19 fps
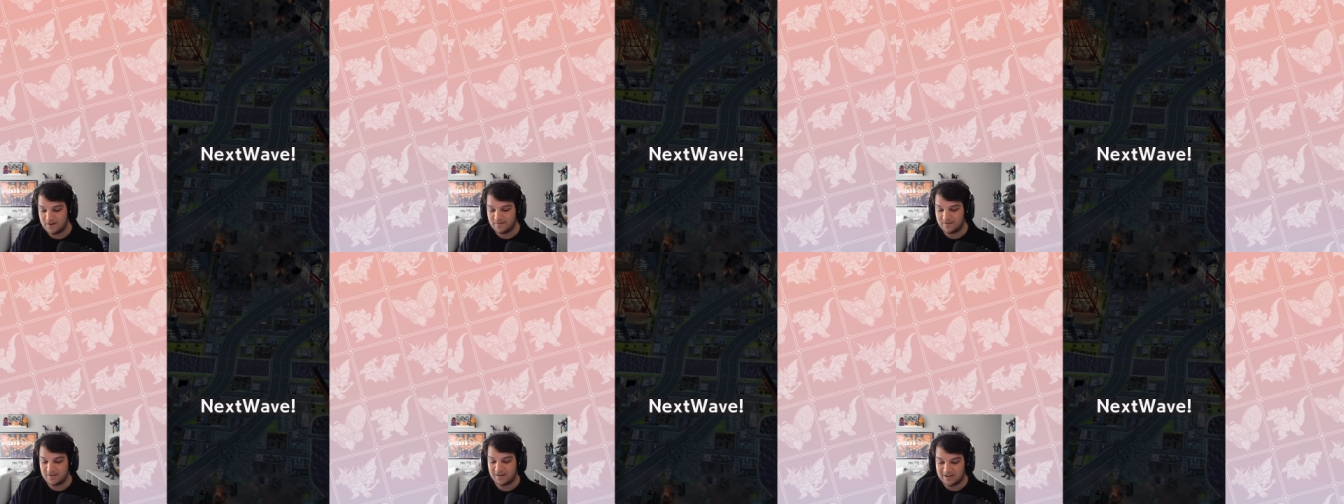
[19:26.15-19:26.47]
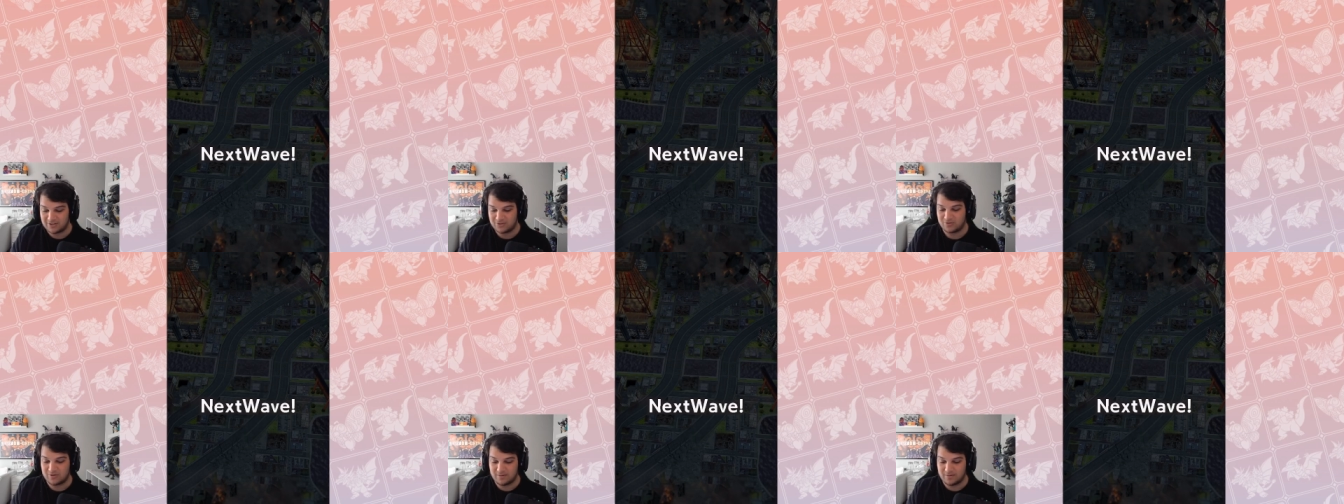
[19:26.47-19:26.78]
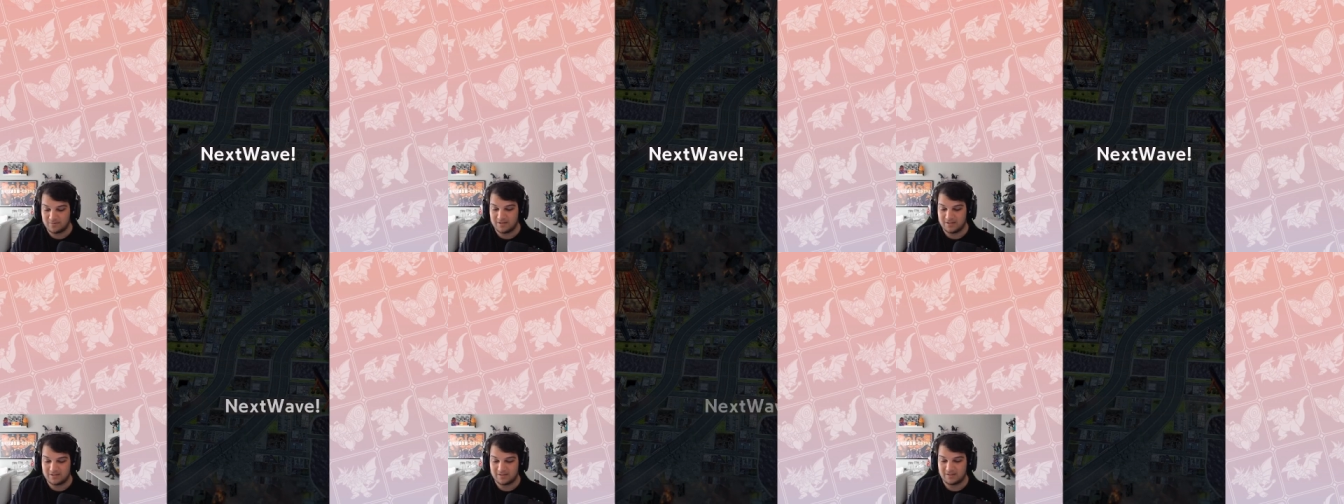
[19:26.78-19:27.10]
whenever the next
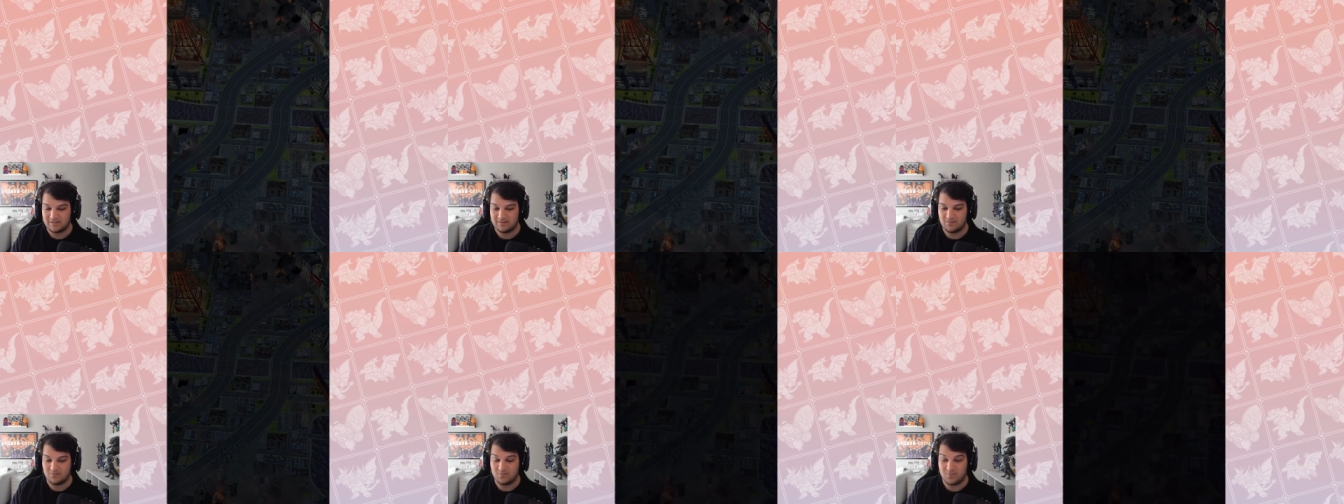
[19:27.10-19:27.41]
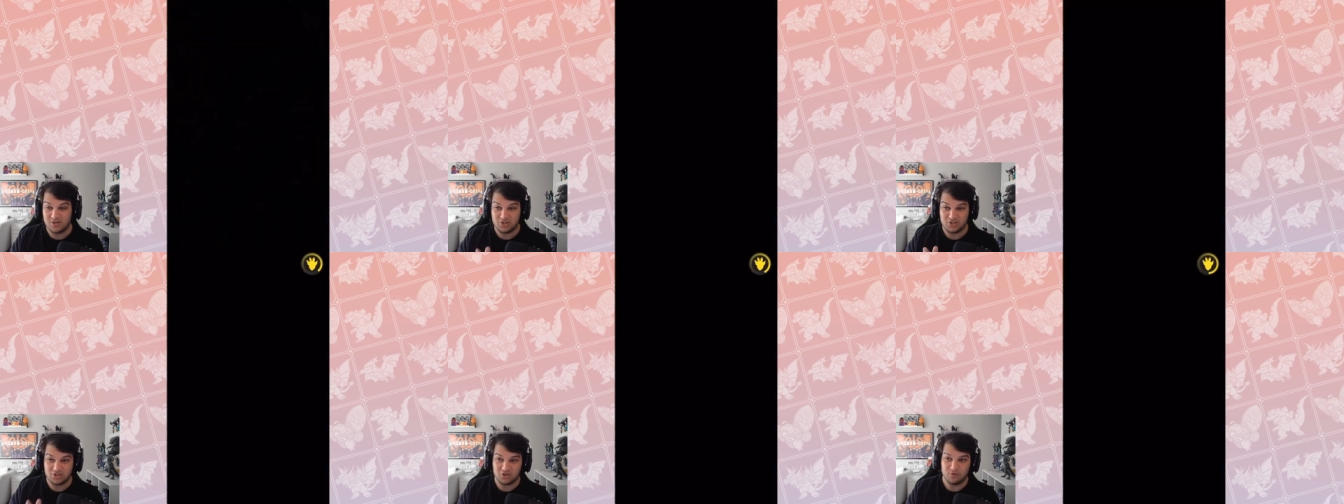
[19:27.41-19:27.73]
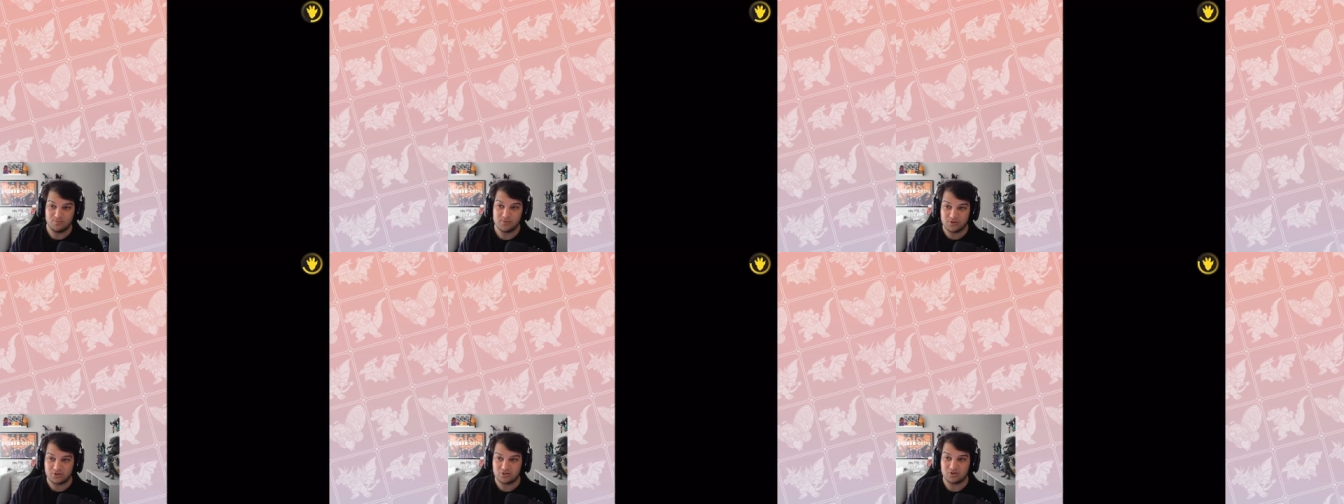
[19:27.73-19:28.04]
stream is, be
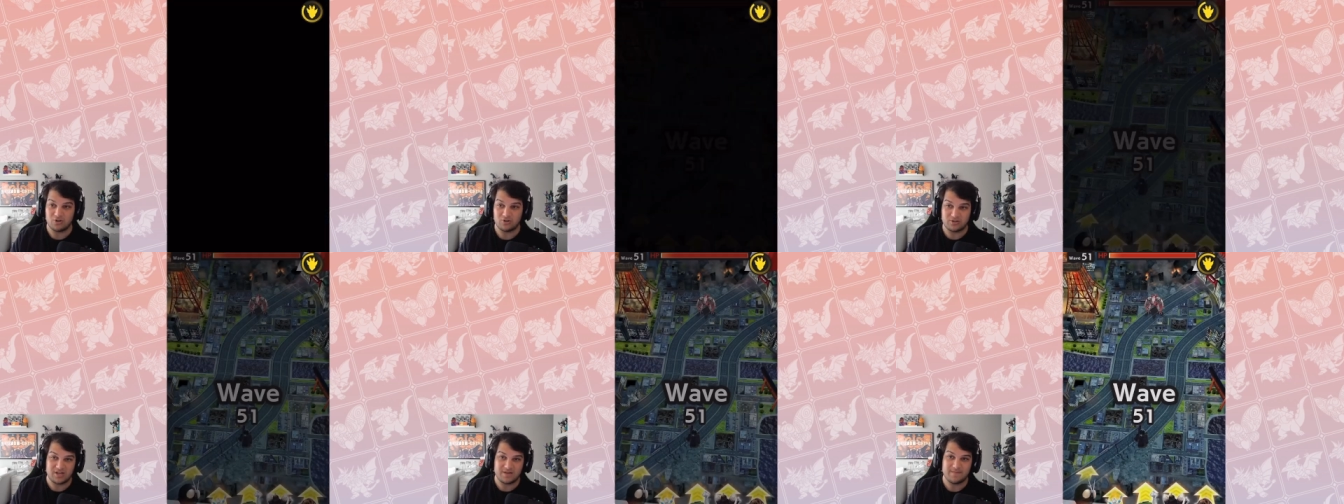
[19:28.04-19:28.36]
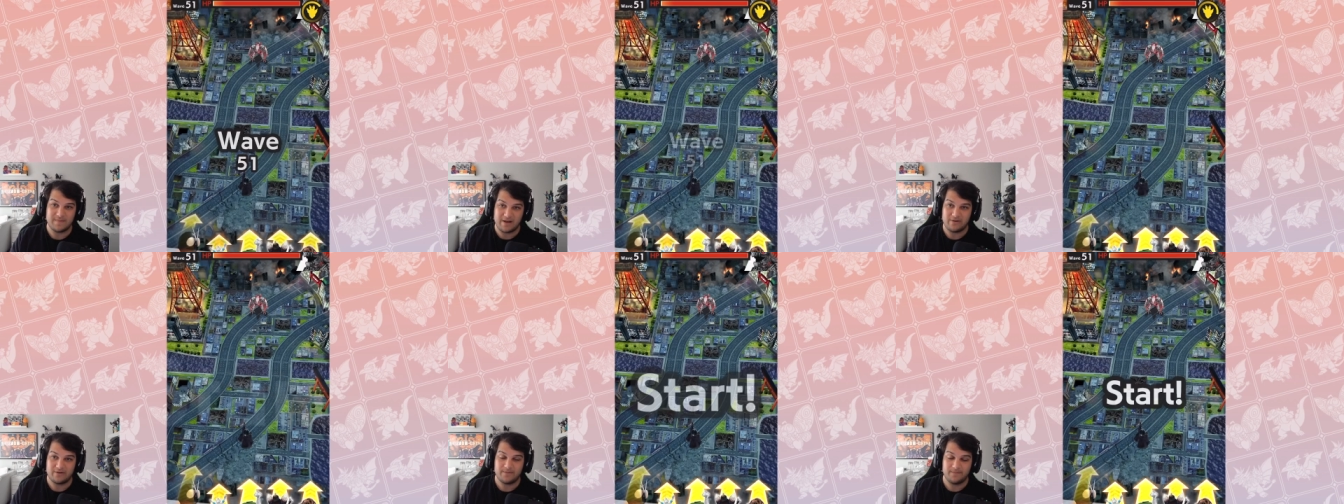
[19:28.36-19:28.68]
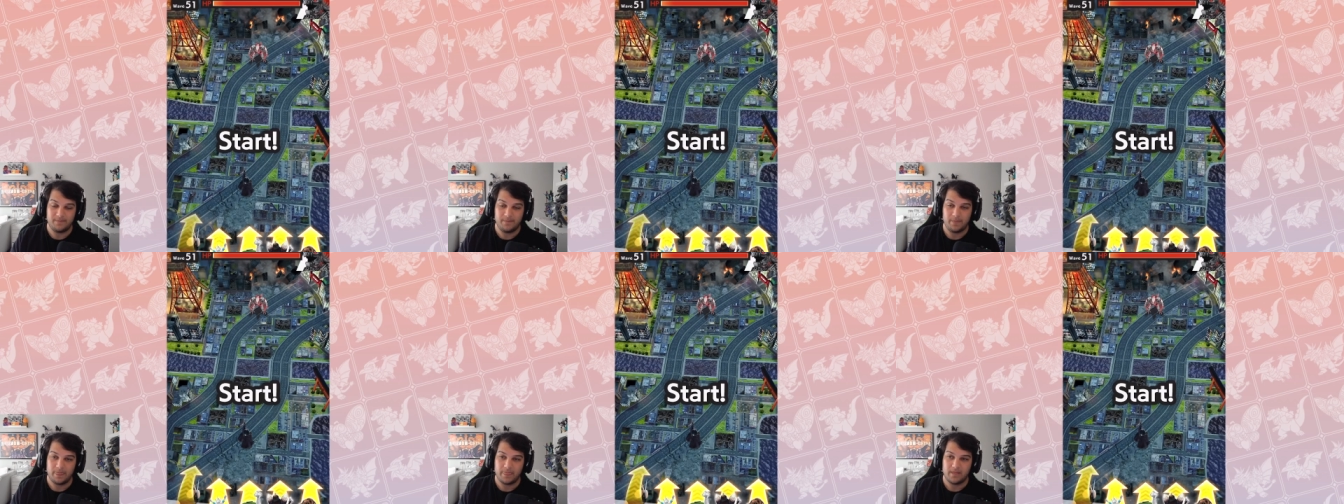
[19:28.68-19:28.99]
super salty about
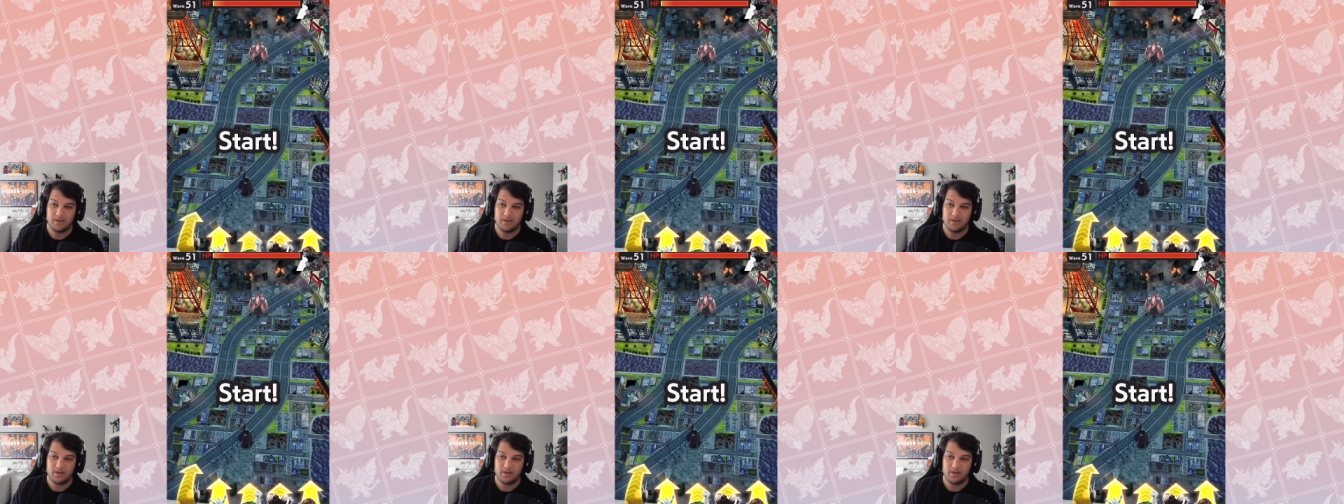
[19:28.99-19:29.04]
him,